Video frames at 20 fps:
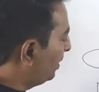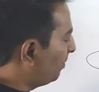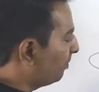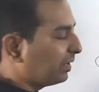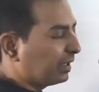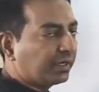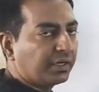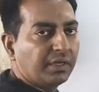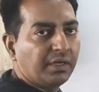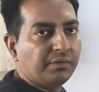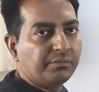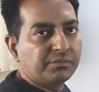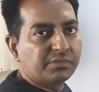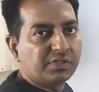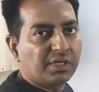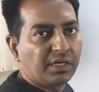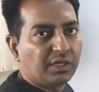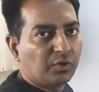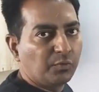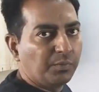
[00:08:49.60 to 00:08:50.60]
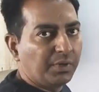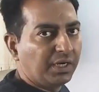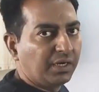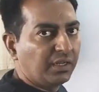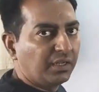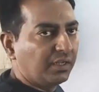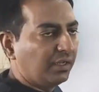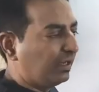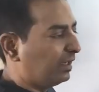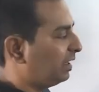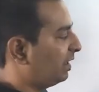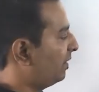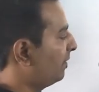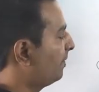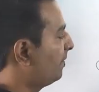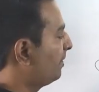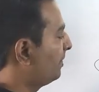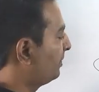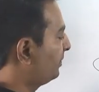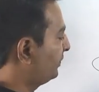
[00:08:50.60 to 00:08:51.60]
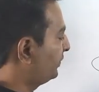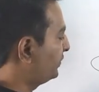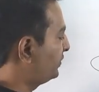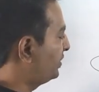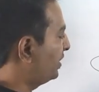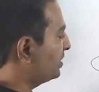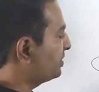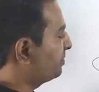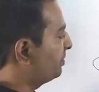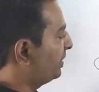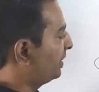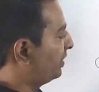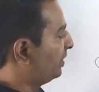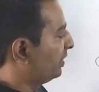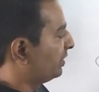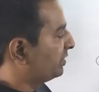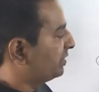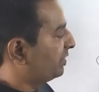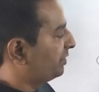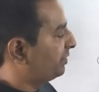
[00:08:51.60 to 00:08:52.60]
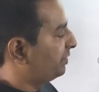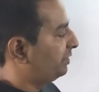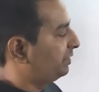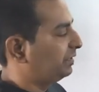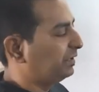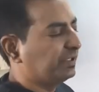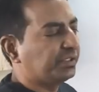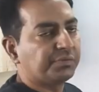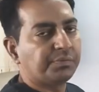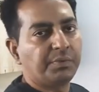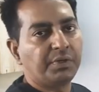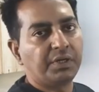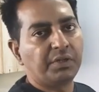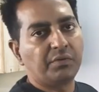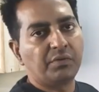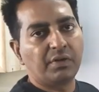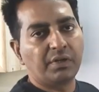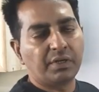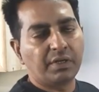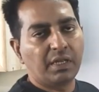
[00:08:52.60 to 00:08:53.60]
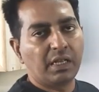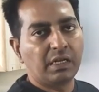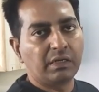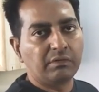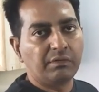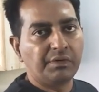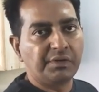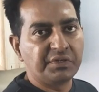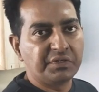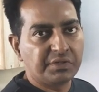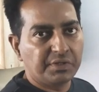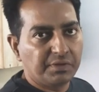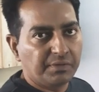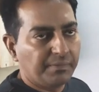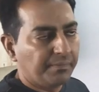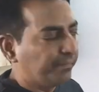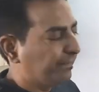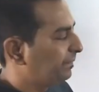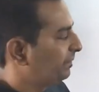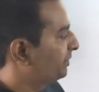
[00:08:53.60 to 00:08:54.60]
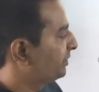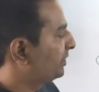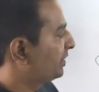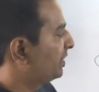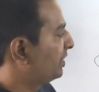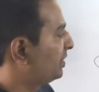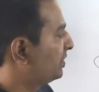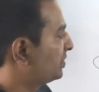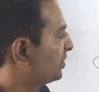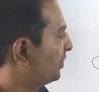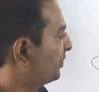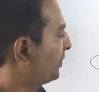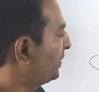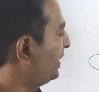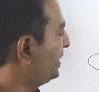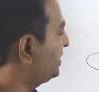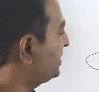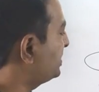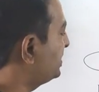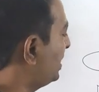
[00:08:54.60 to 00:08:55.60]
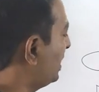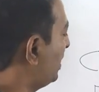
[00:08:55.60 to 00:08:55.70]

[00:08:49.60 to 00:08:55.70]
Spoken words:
number comes automatically just because of this particular calculation. So friends,